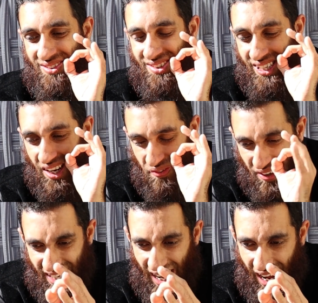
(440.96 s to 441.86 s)

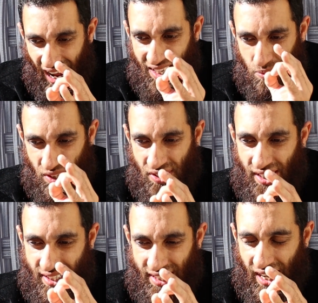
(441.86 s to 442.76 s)
Salafiyya, as we
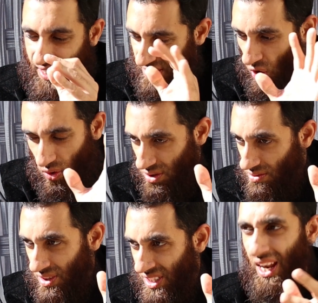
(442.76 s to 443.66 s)
see it today, is a cult.
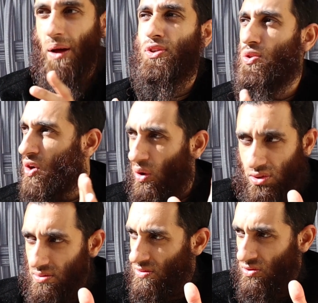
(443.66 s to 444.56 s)
It's an absolute
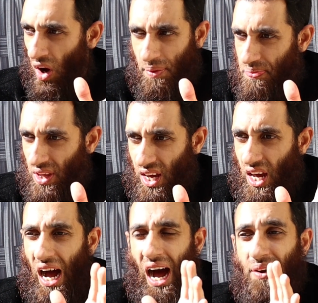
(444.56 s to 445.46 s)
cult, right?
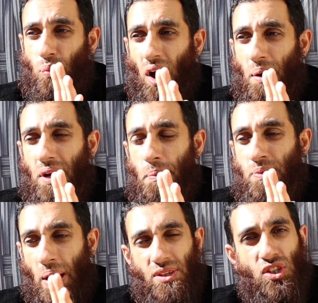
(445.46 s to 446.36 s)
And what I'm going
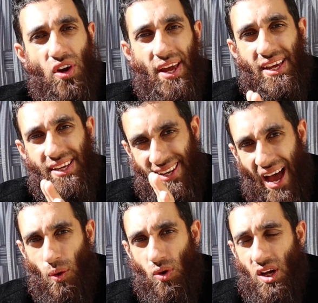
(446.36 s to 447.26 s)
to demonstrate
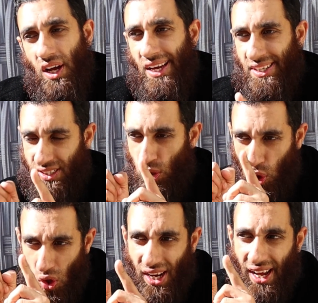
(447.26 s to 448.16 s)
now is,
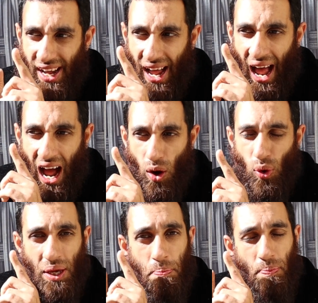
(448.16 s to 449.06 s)
look at how
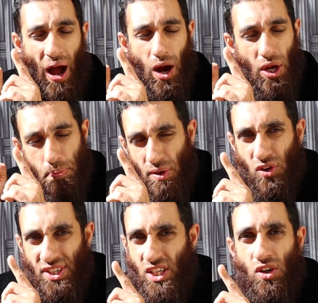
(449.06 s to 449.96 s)

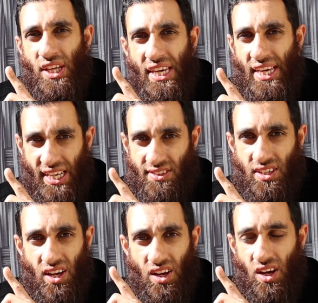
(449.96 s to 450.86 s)
hypocritical he
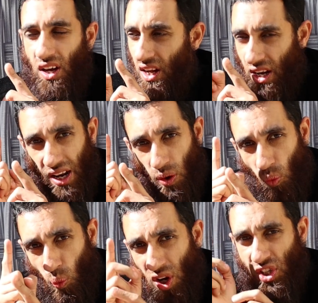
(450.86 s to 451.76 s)
is.
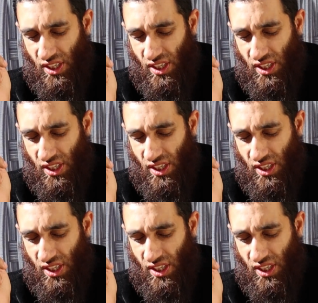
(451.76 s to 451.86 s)
Watch